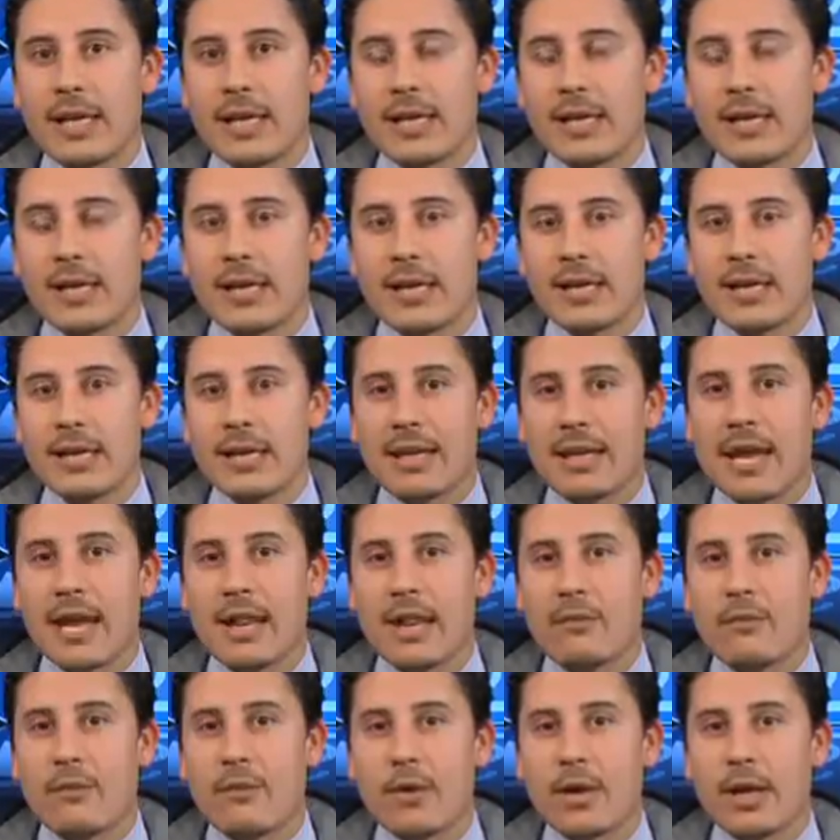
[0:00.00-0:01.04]
in
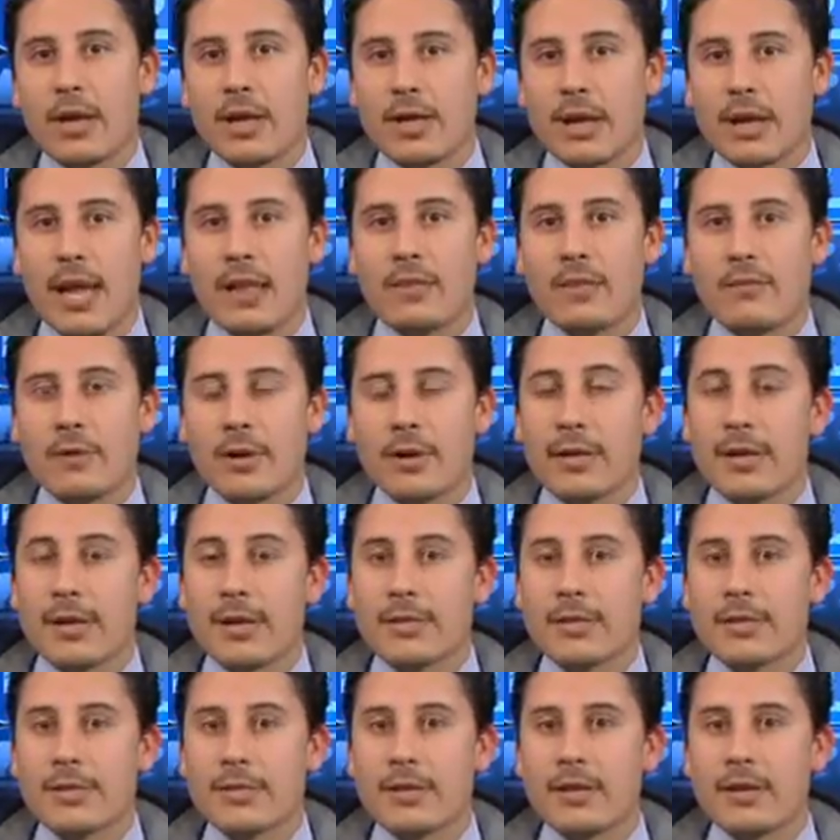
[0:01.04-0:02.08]
California, a California
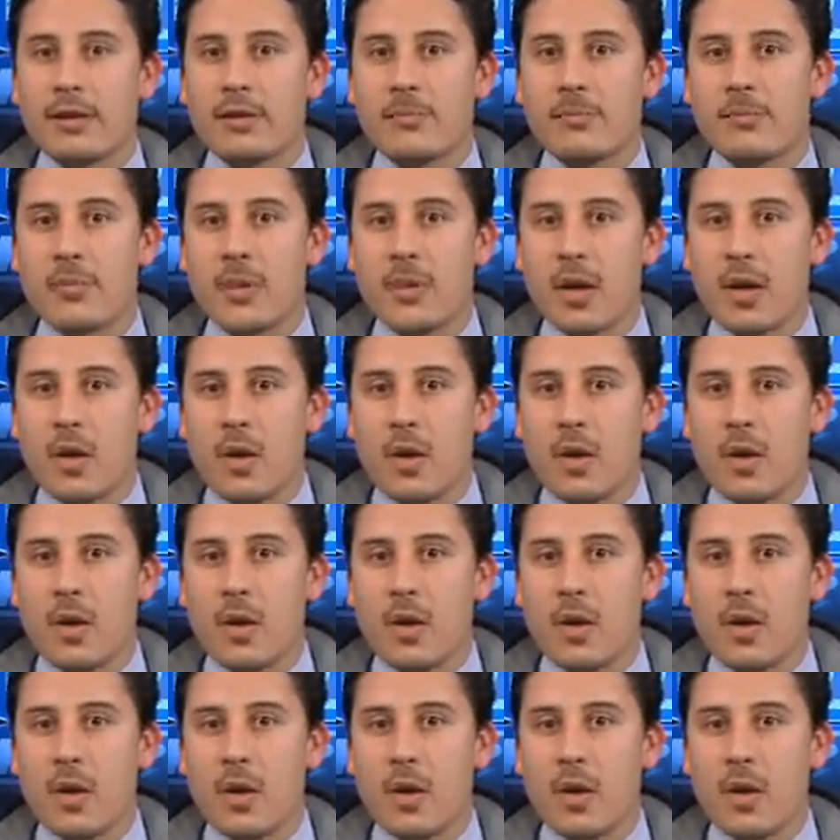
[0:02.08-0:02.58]
legislator,